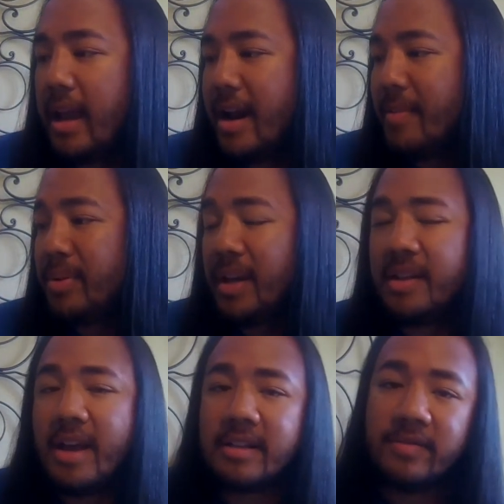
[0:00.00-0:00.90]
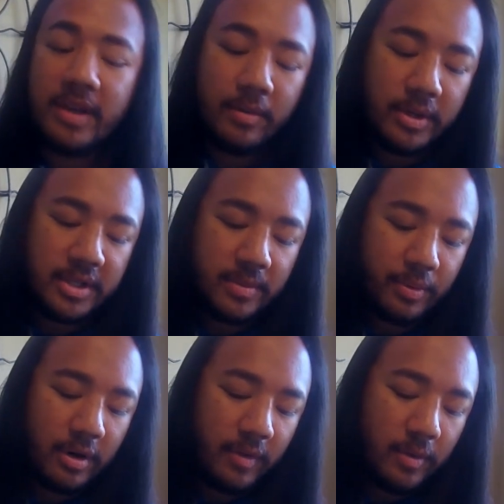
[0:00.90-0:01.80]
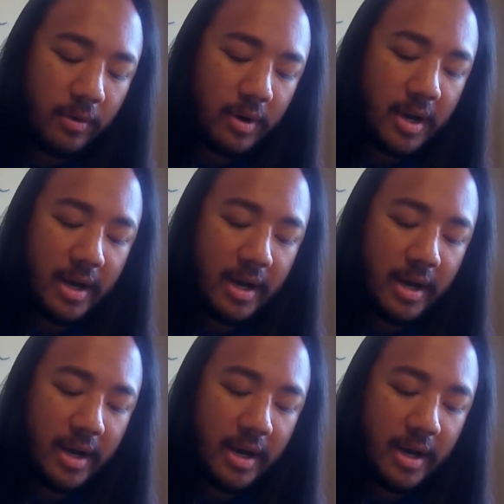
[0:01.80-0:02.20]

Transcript: and I play the XV, which is a Pro V1 red.